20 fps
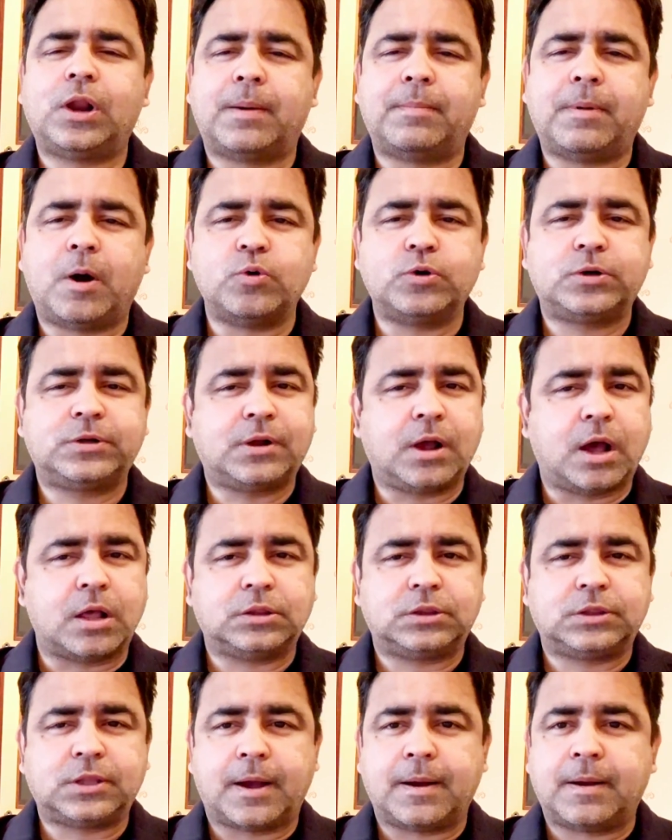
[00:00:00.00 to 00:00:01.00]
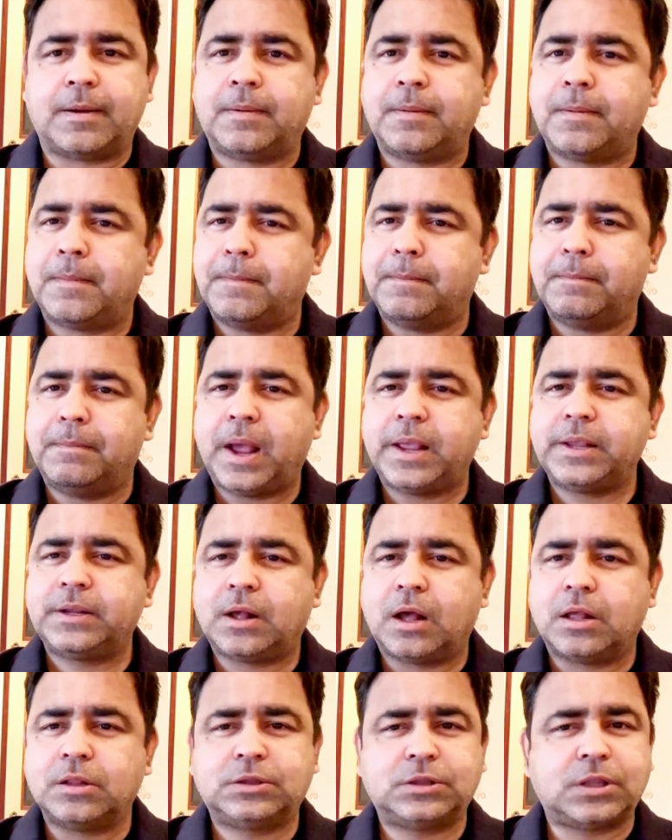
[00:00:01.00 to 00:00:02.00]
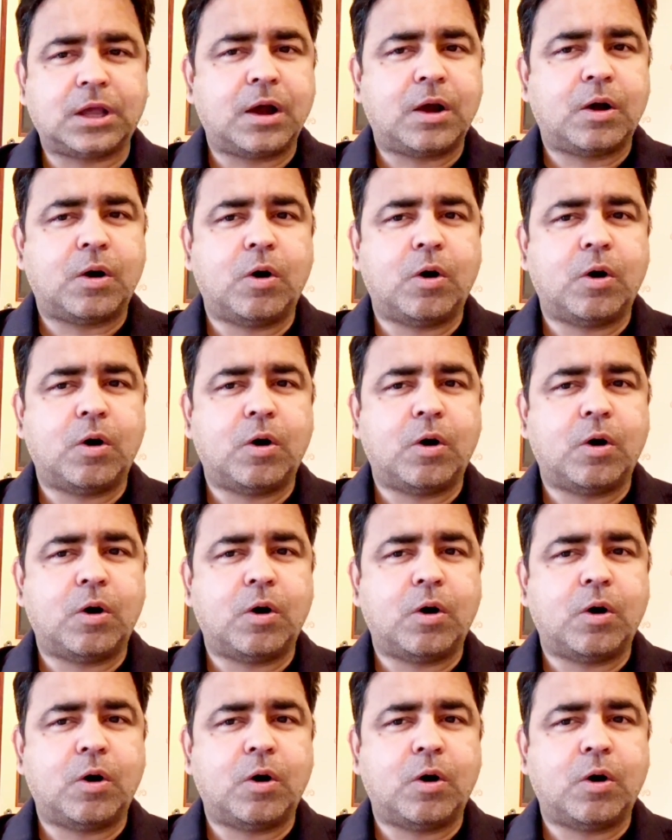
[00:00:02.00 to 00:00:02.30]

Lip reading: about Kanta, My Kanta